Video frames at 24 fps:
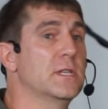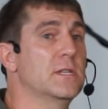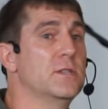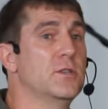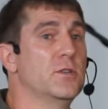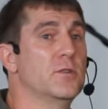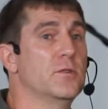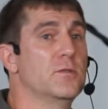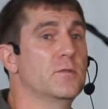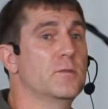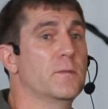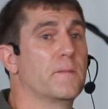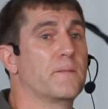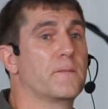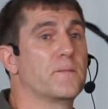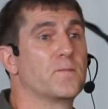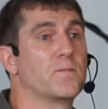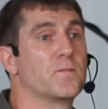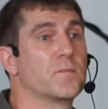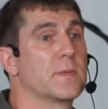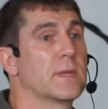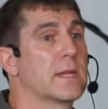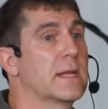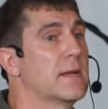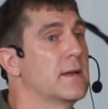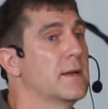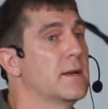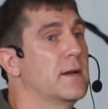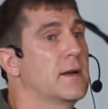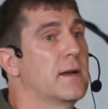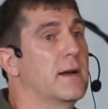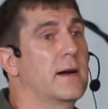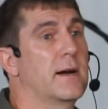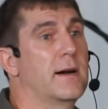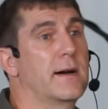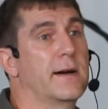in you,
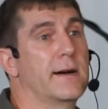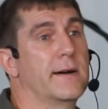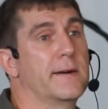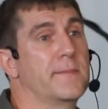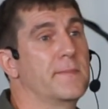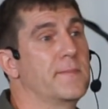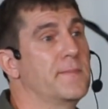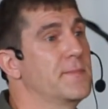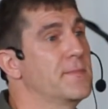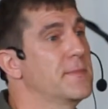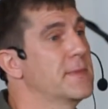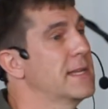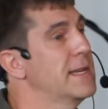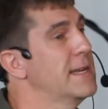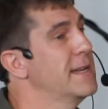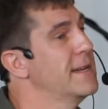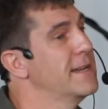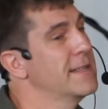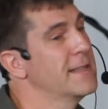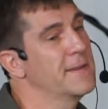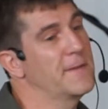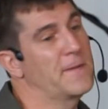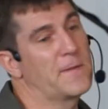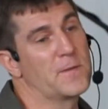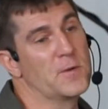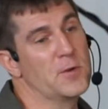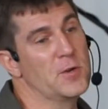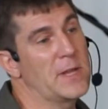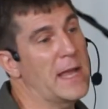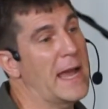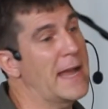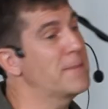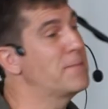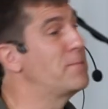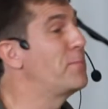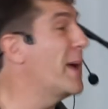um, the fruit
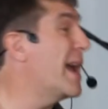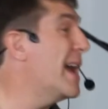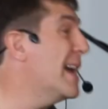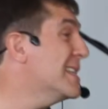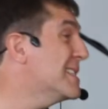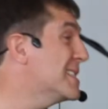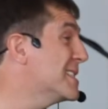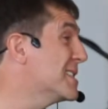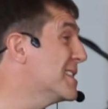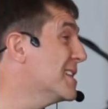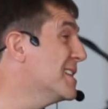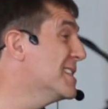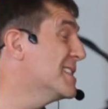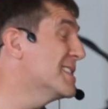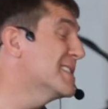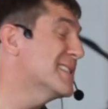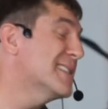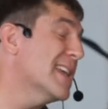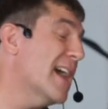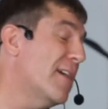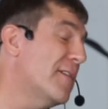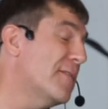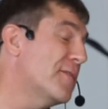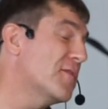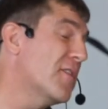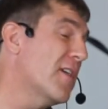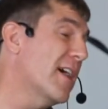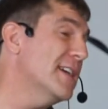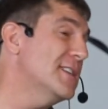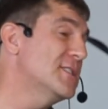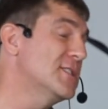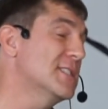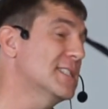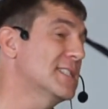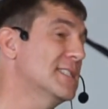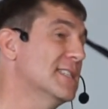at best is self
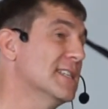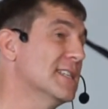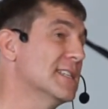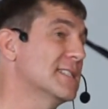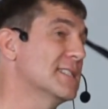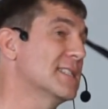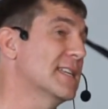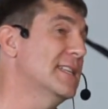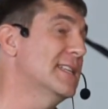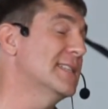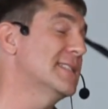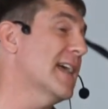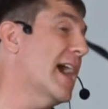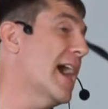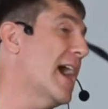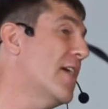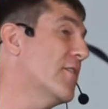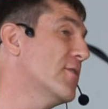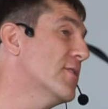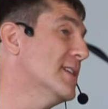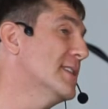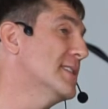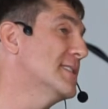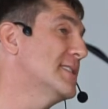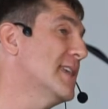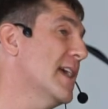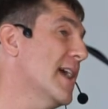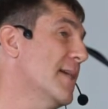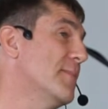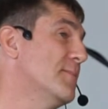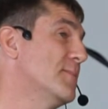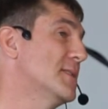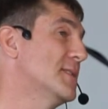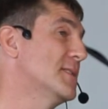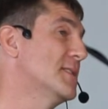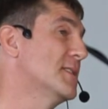righteousness. It is our
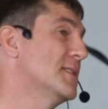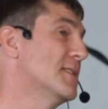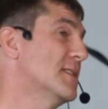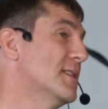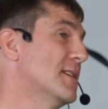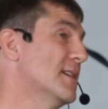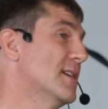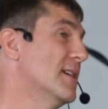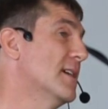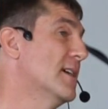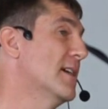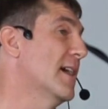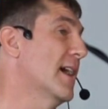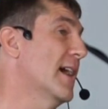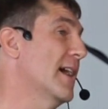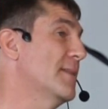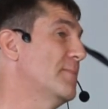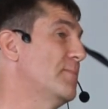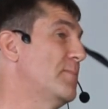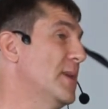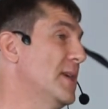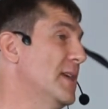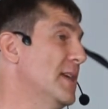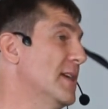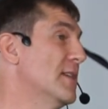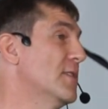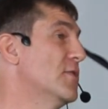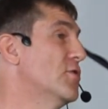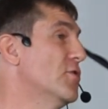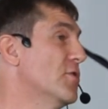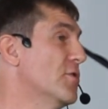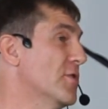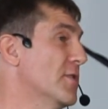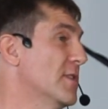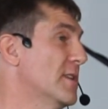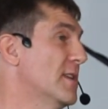attempt at being
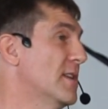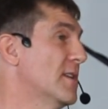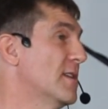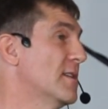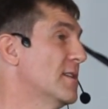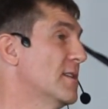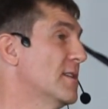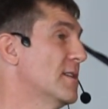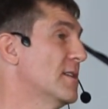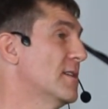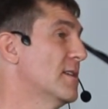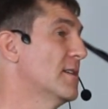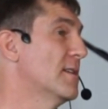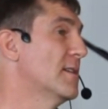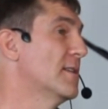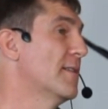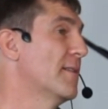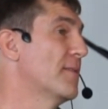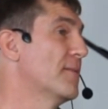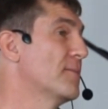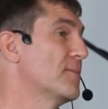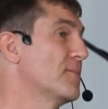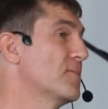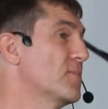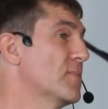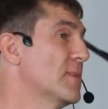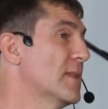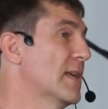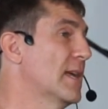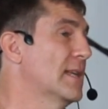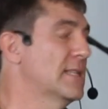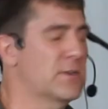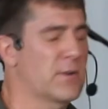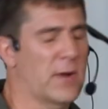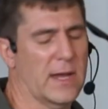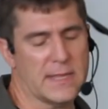good.
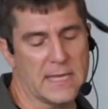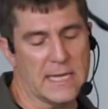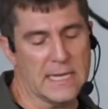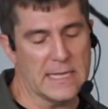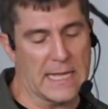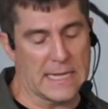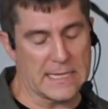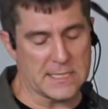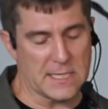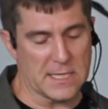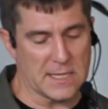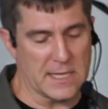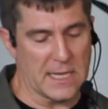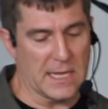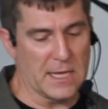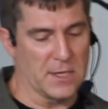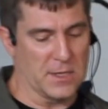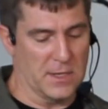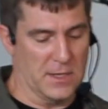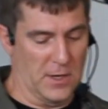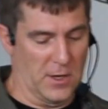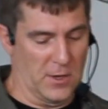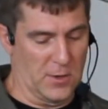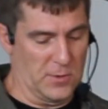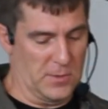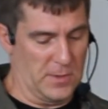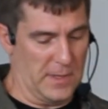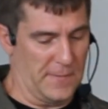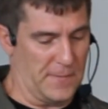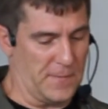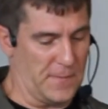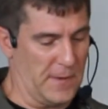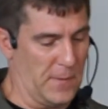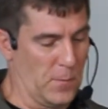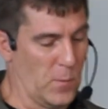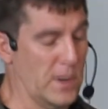And so I think that's the thing, you know,
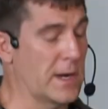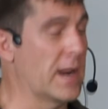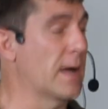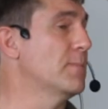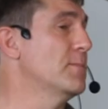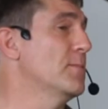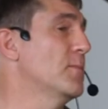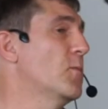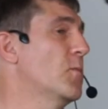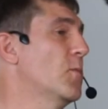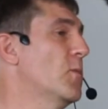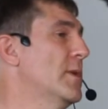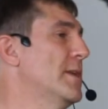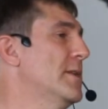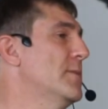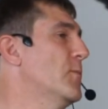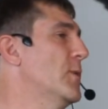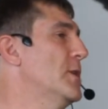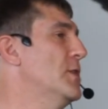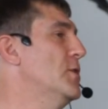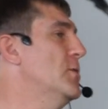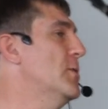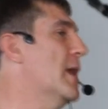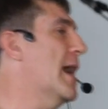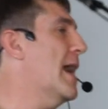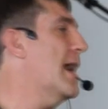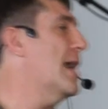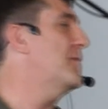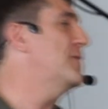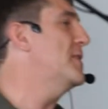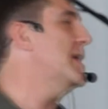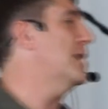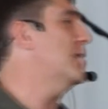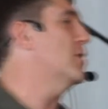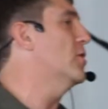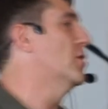if, if when, I'm, when, when you have
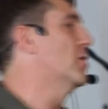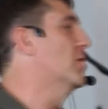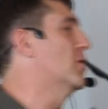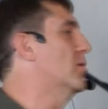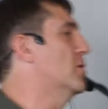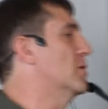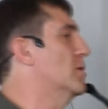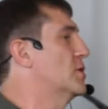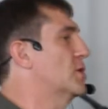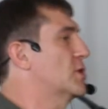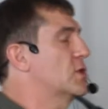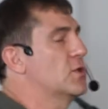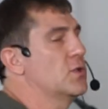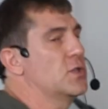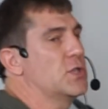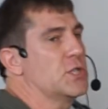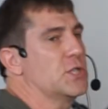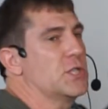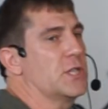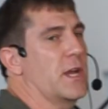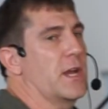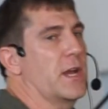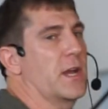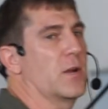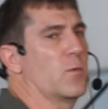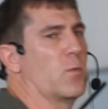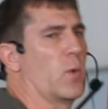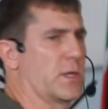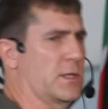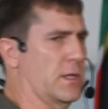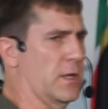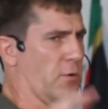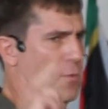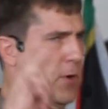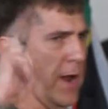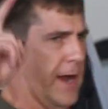that urge to share what
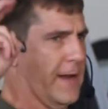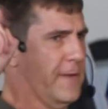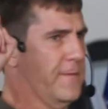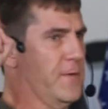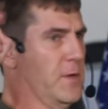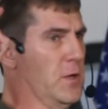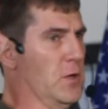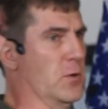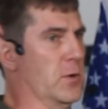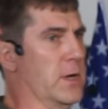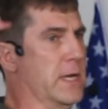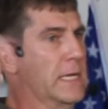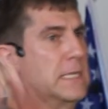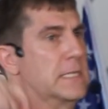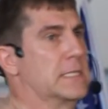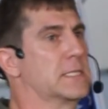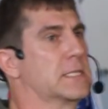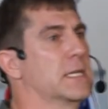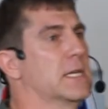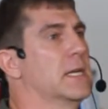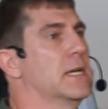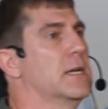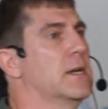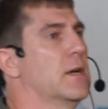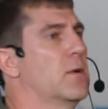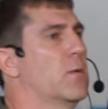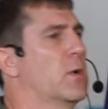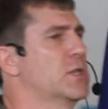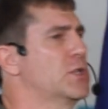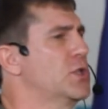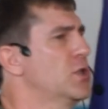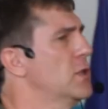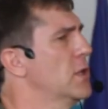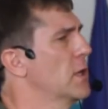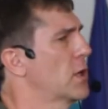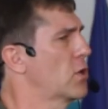the right view is, what
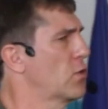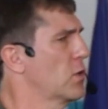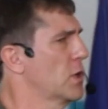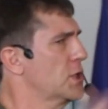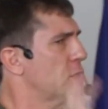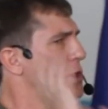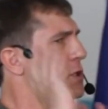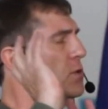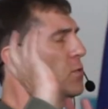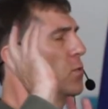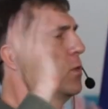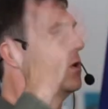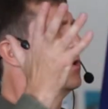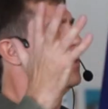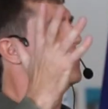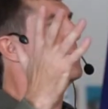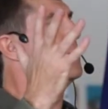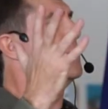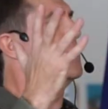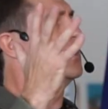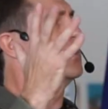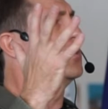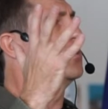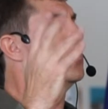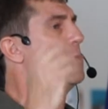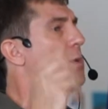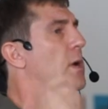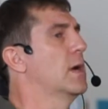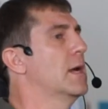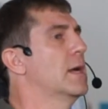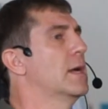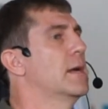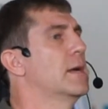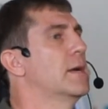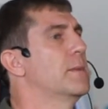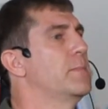should the Christian worldview
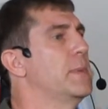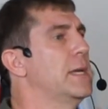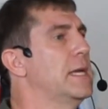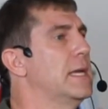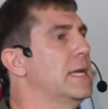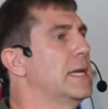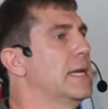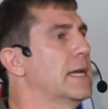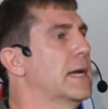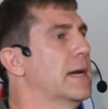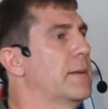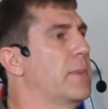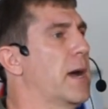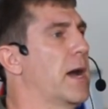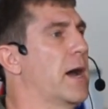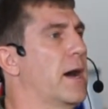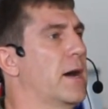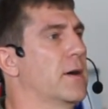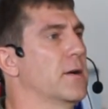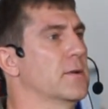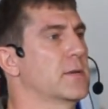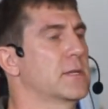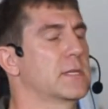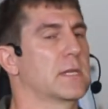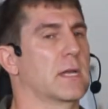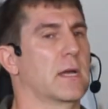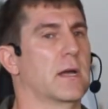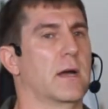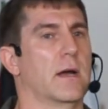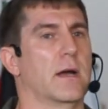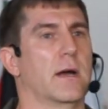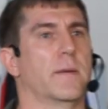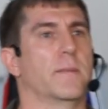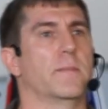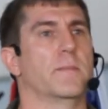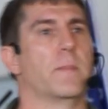be about
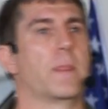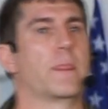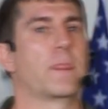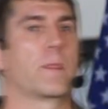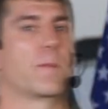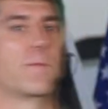um,